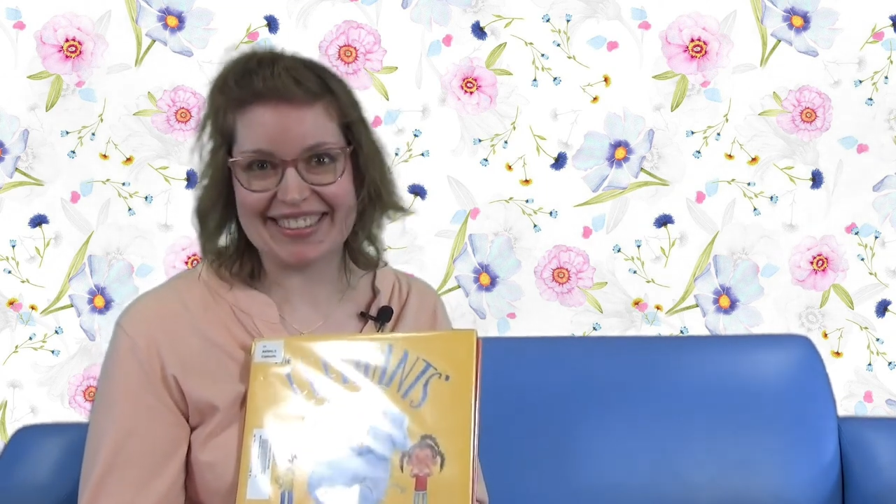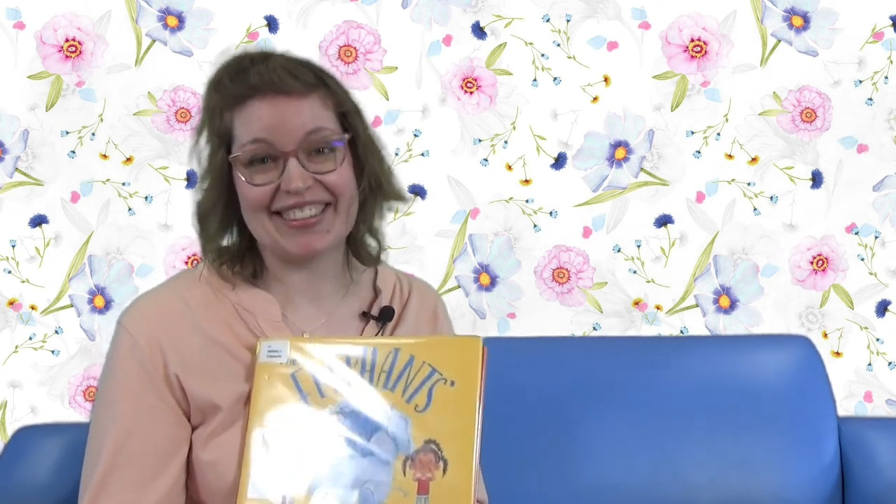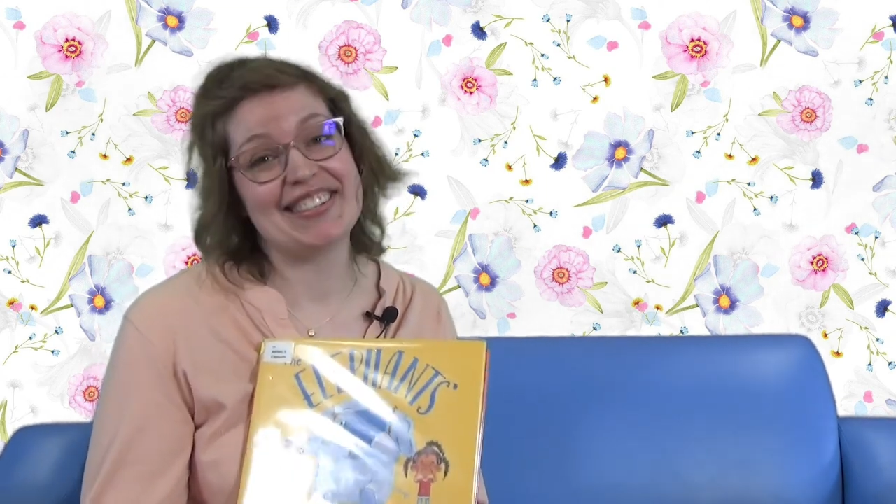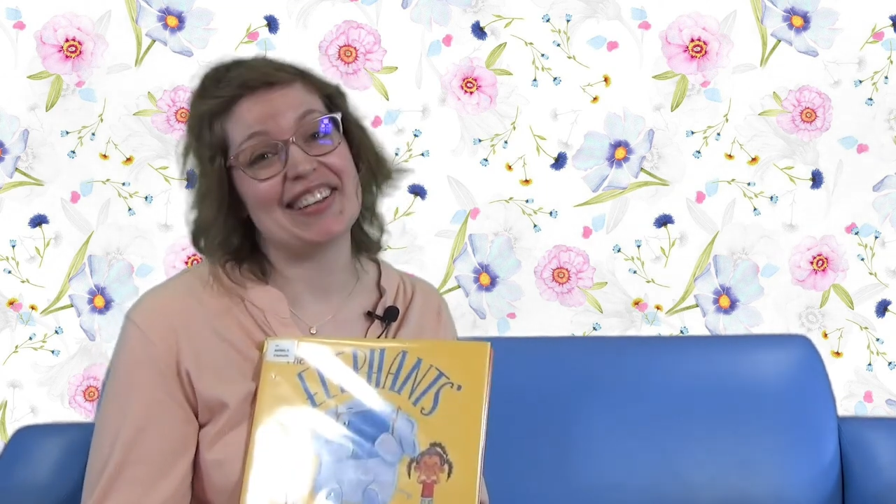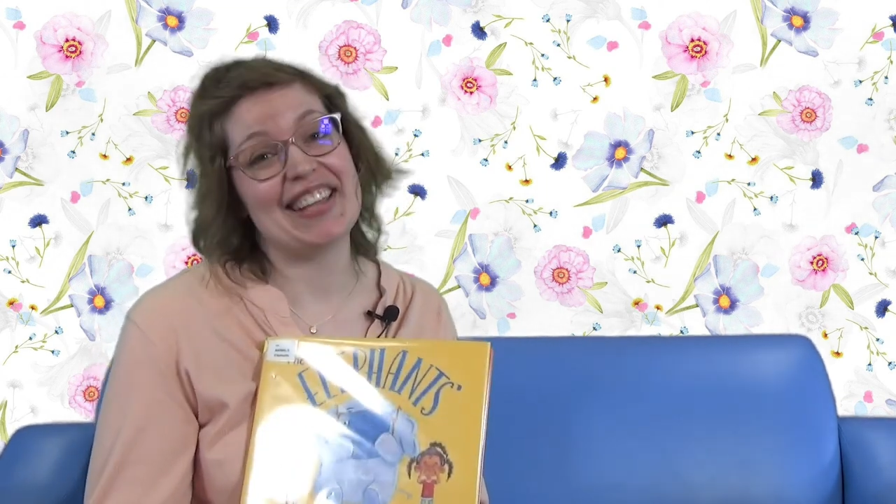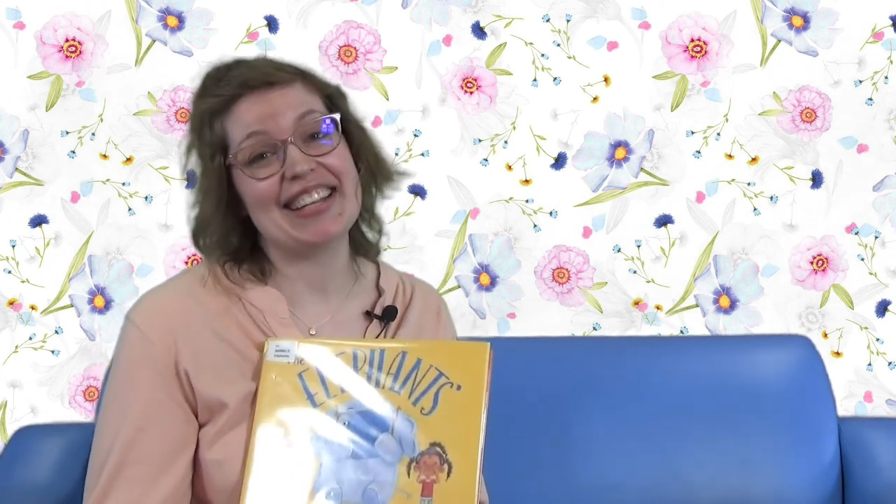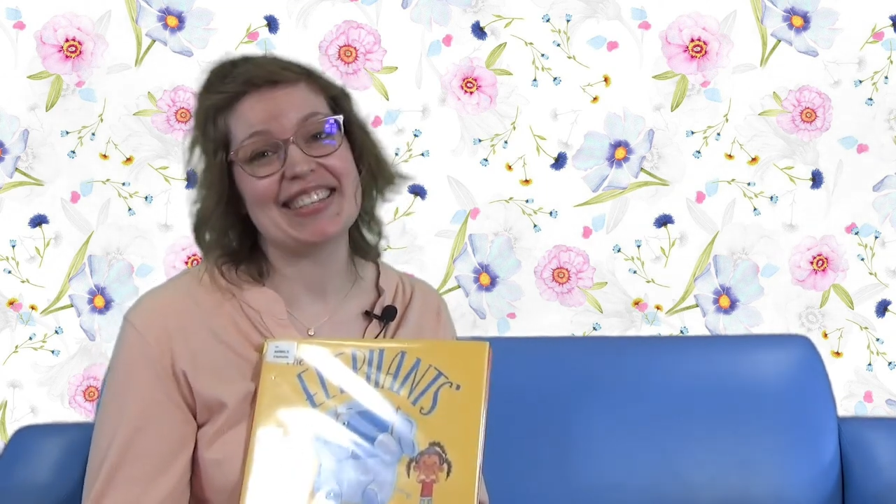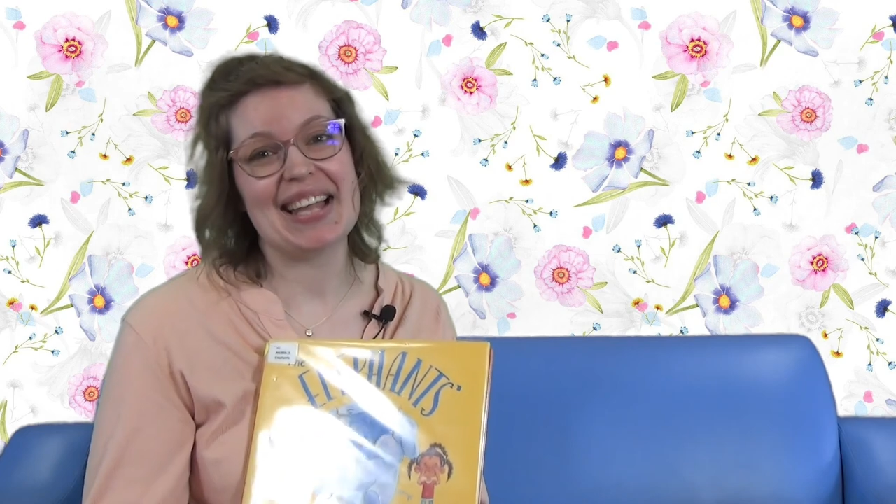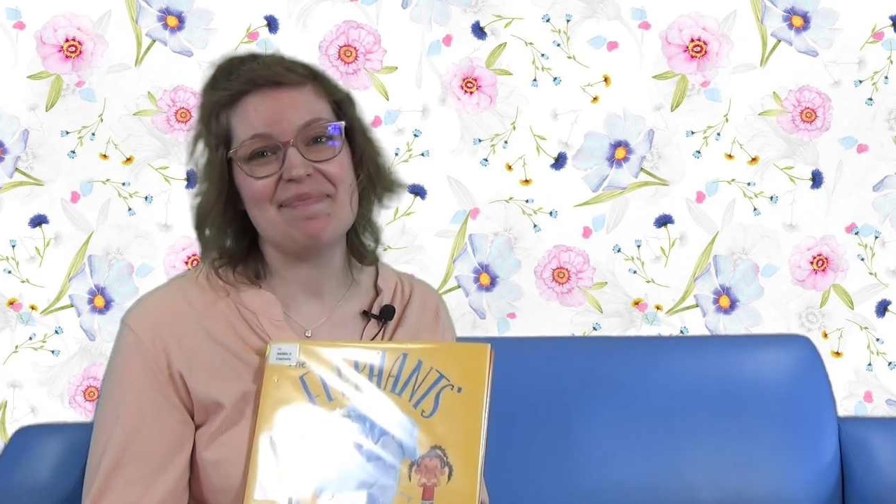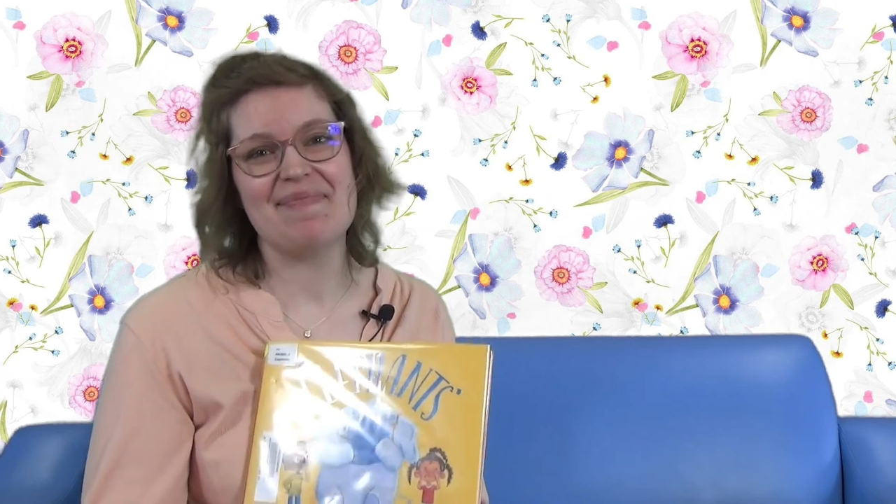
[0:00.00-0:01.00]
Until next
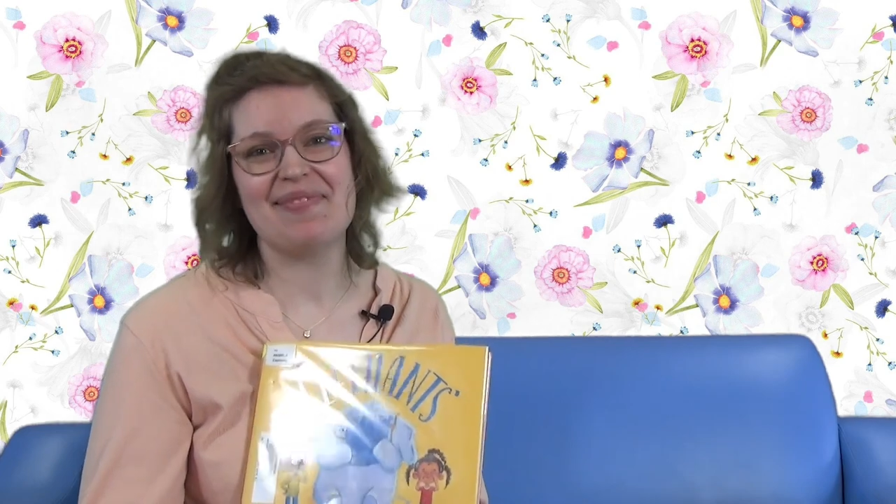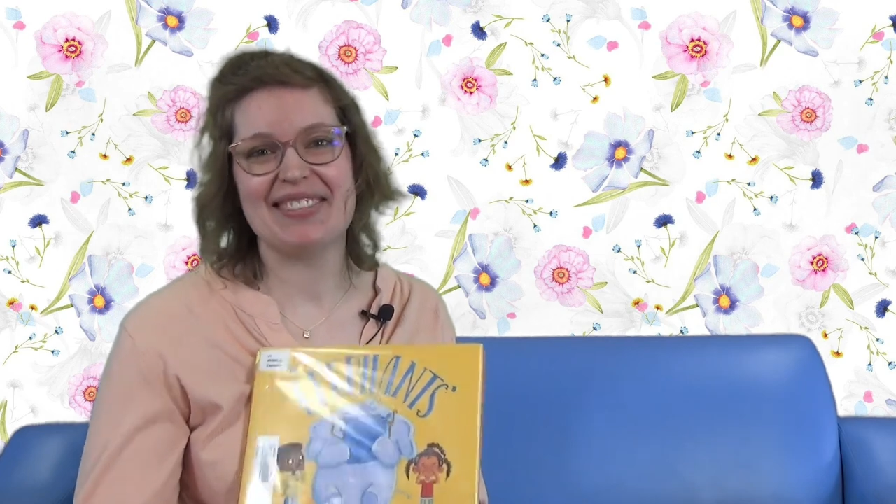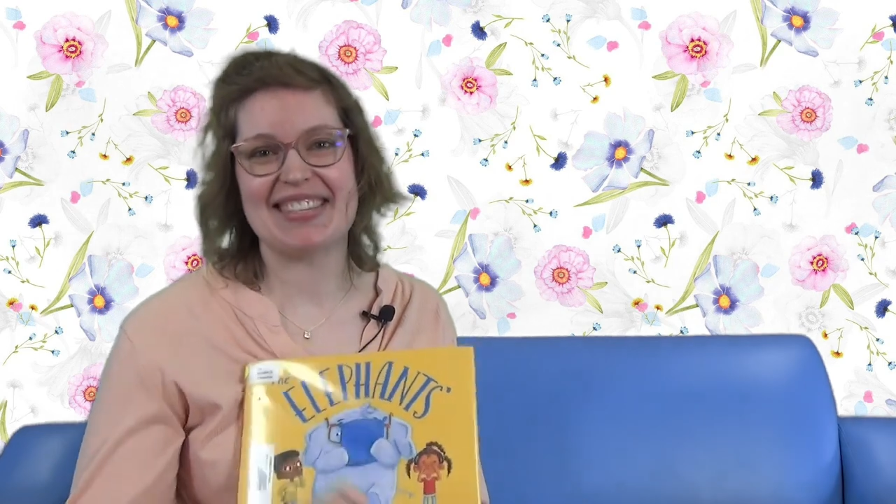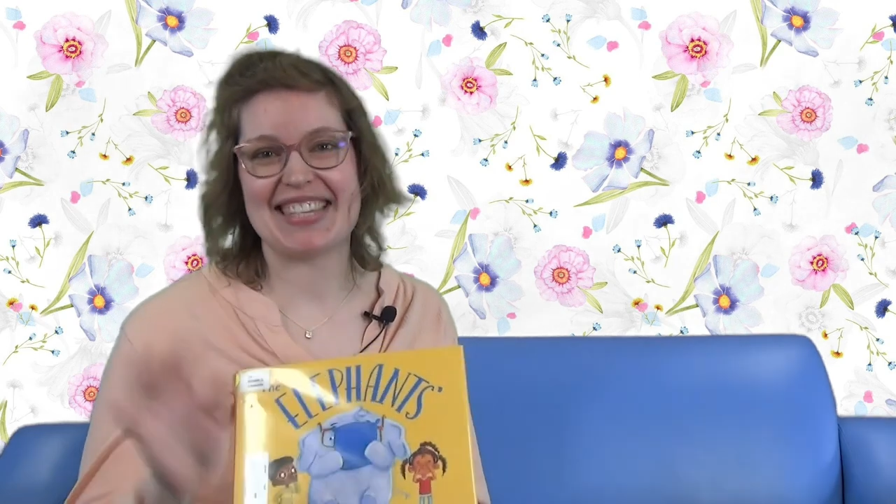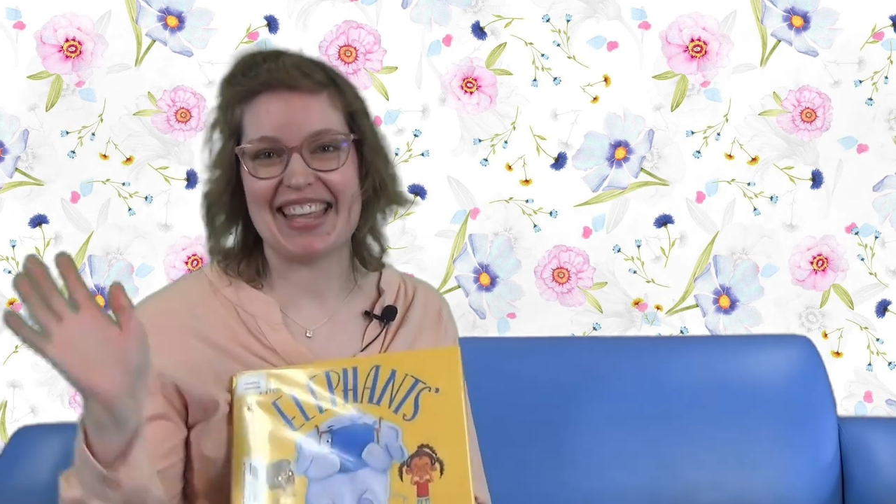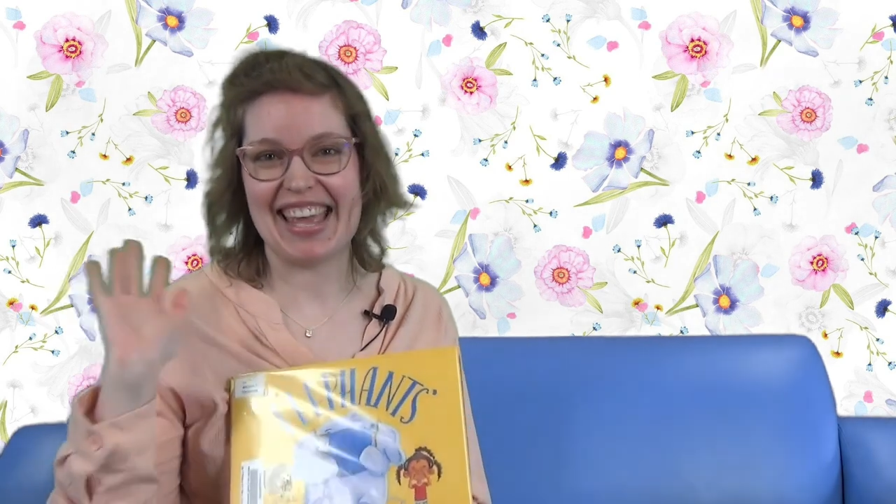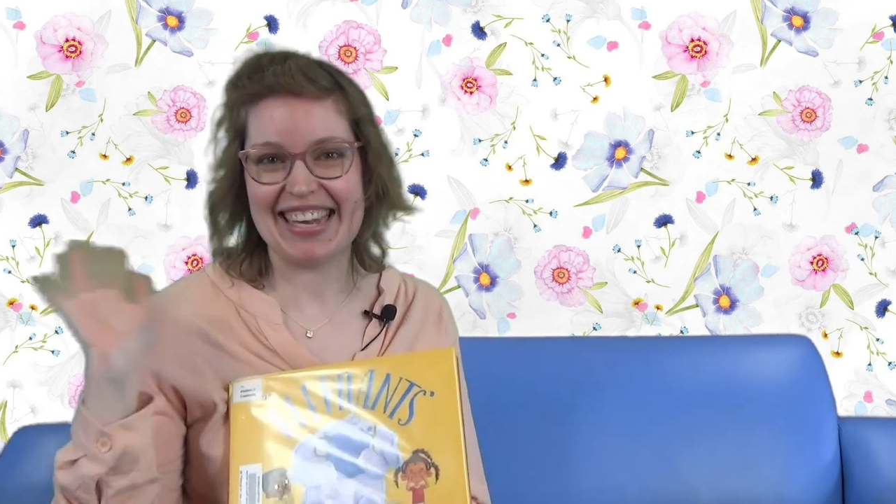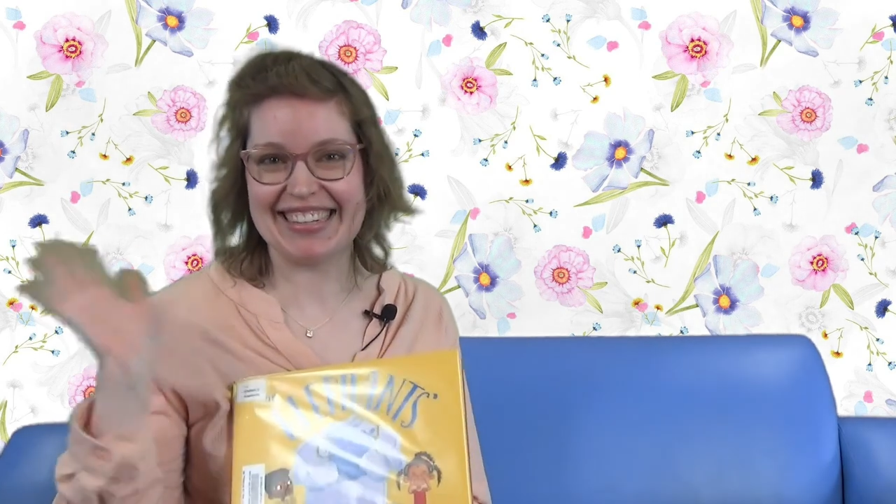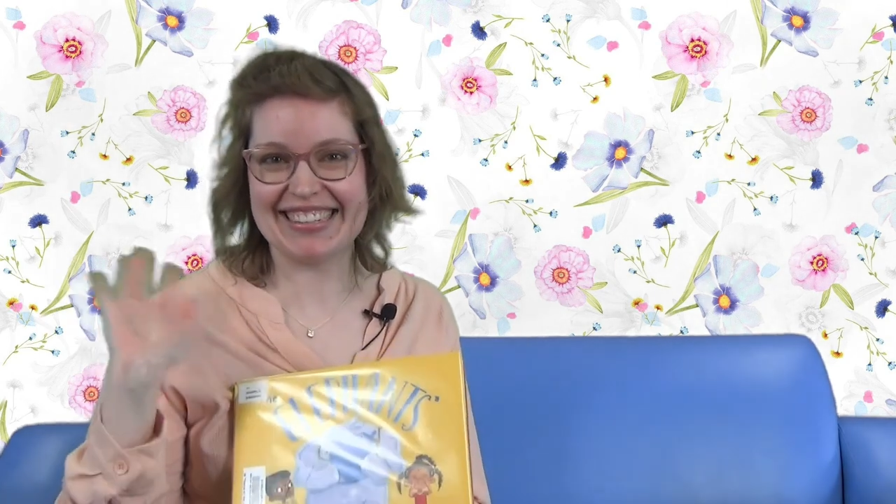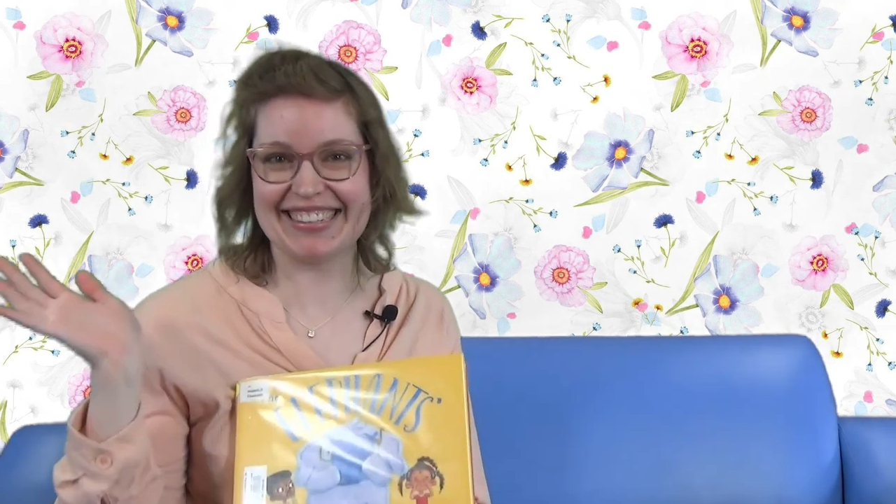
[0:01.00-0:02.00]
time, see you
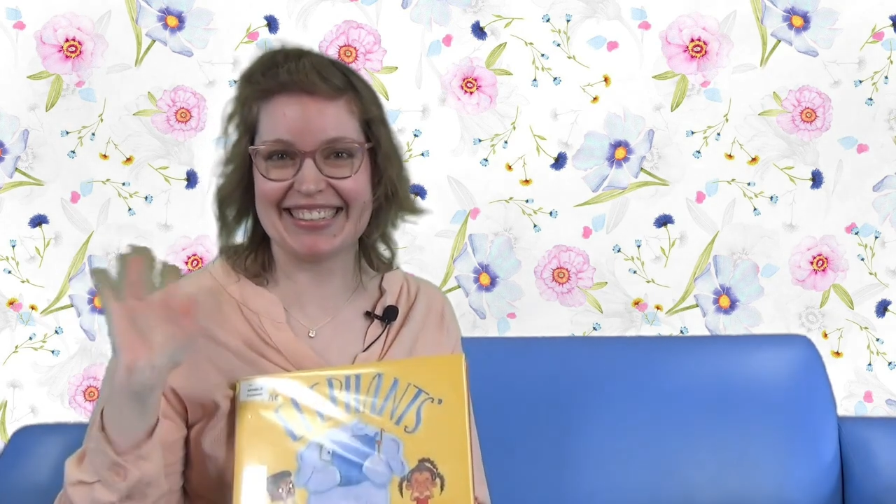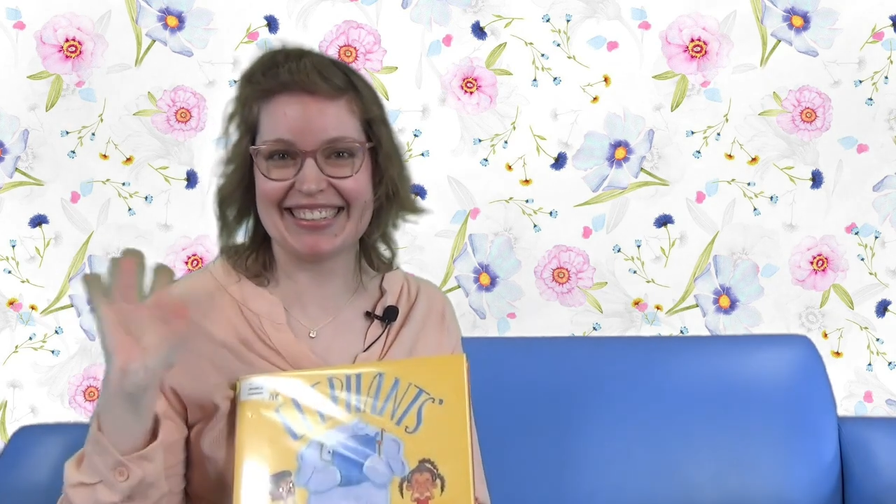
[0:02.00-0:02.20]
then.